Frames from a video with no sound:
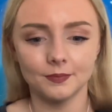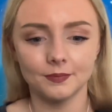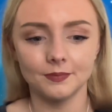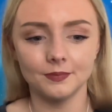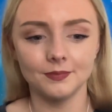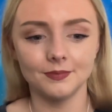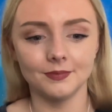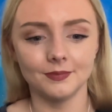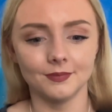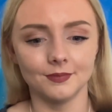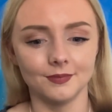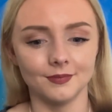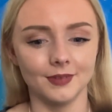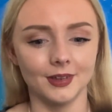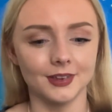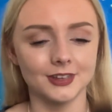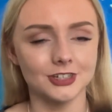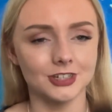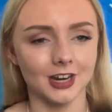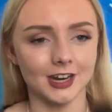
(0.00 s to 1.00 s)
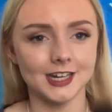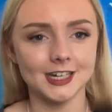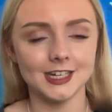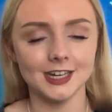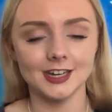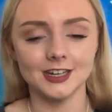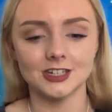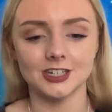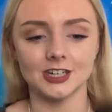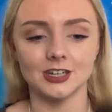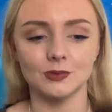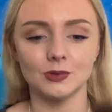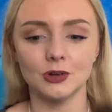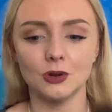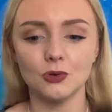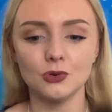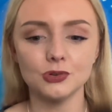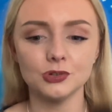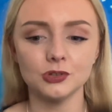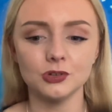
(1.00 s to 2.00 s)
Hmm, strange energy. We
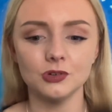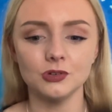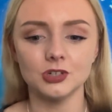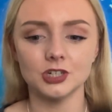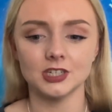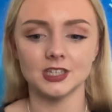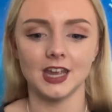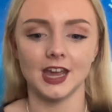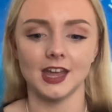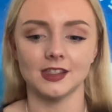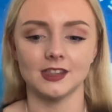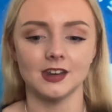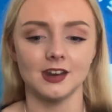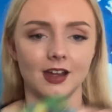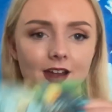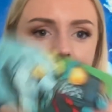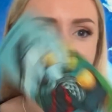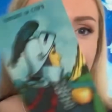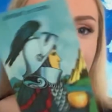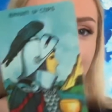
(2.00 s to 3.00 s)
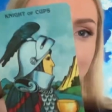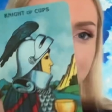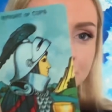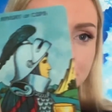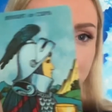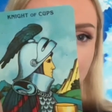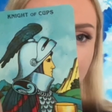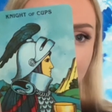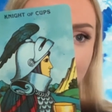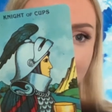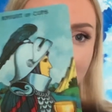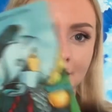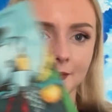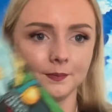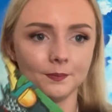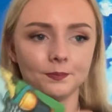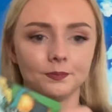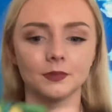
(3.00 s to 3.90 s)
also just had the Nine of Cups pop out.